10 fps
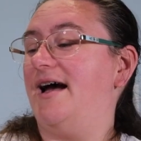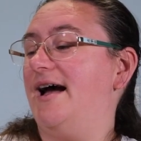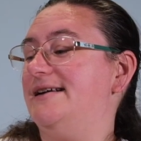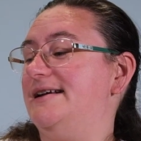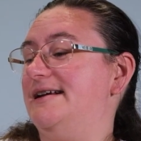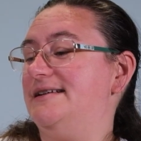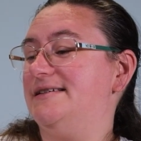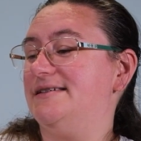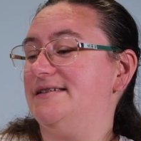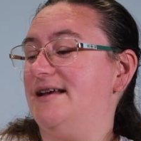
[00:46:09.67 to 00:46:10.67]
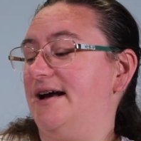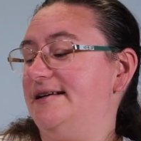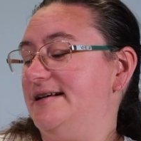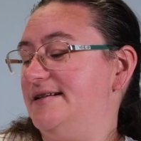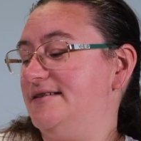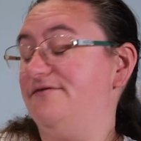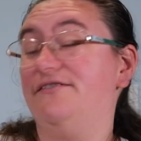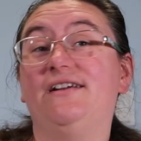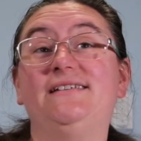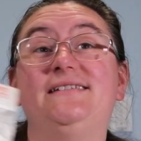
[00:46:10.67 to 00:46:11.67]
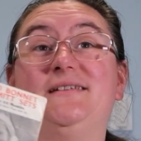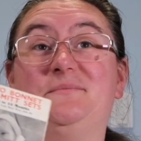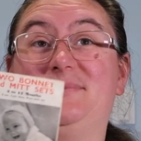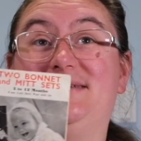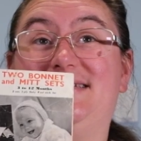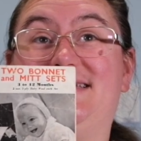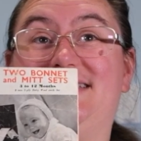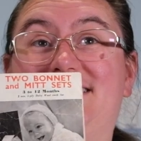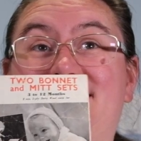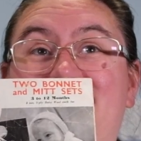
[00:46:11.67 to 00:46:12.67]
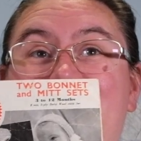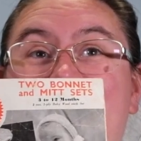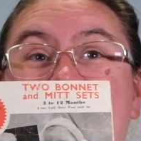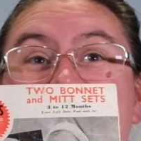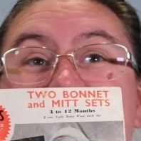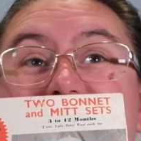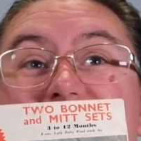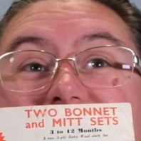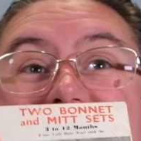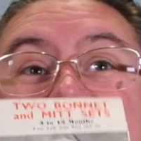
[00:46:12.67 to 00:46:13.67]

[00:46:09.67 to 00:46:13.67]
I need to find somebody who's